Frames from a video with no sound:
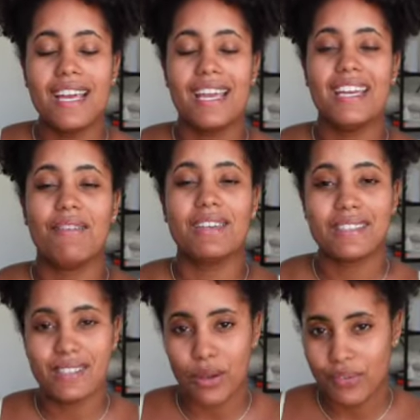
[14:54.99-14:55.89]
and having
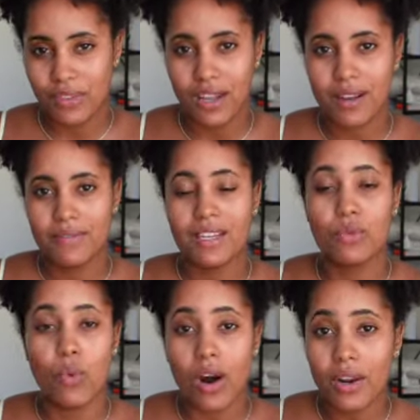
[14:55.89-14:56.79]
self-love
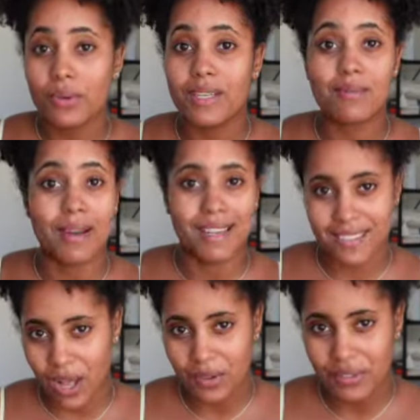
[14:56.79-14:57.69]
and watering
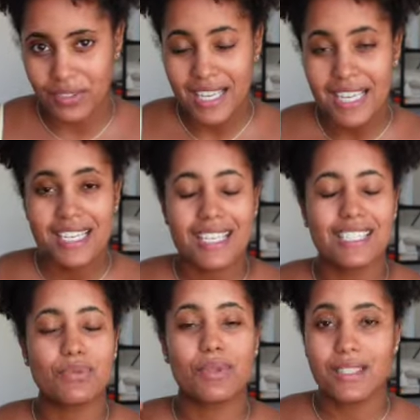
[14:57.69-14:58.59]
myself.
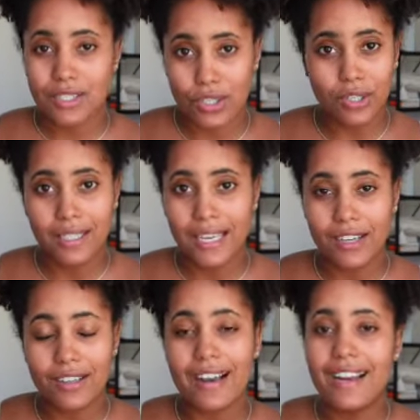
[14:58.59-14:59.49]
Because with this curly
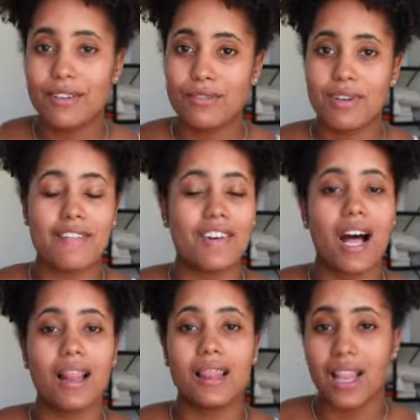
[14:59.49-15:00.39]
hair, I have to have
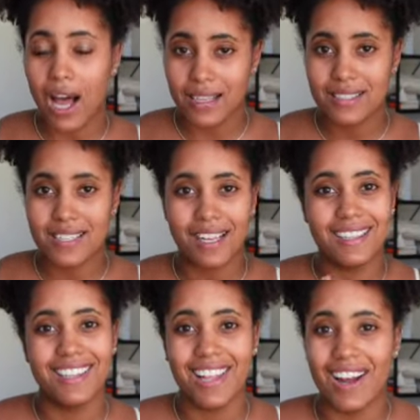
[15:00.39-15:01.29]
a lot
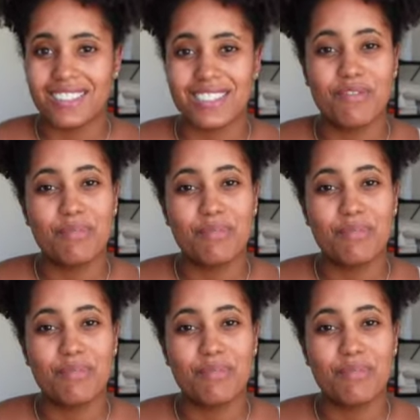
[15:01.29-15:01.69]
of